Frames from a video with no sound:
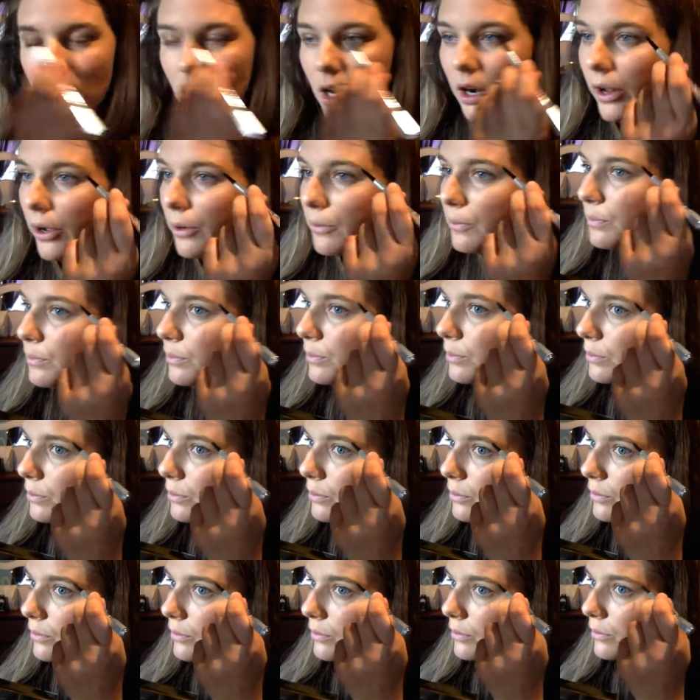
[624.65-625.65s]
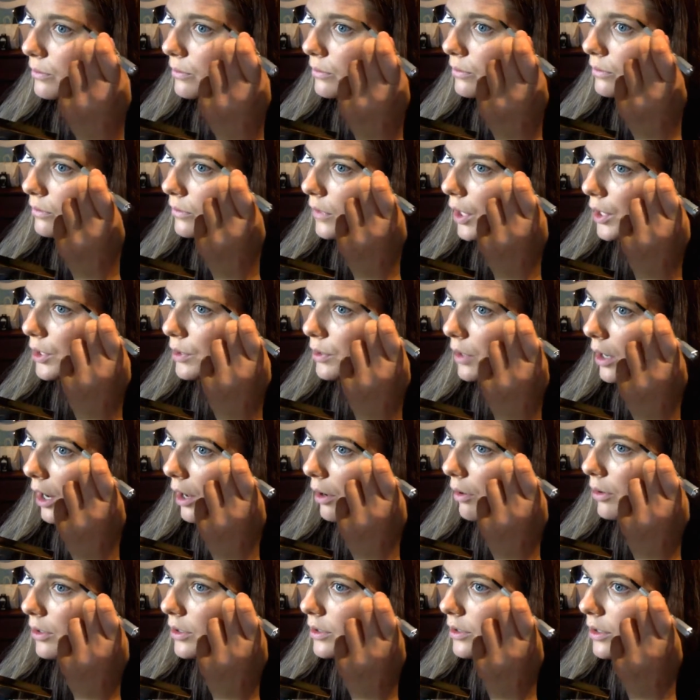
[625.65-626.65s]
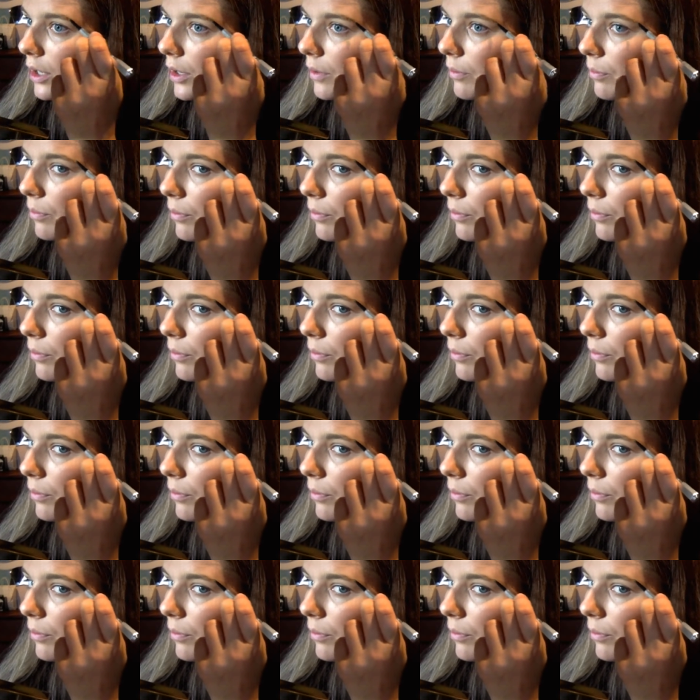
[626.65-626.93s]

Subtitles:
you know? That's what I always say.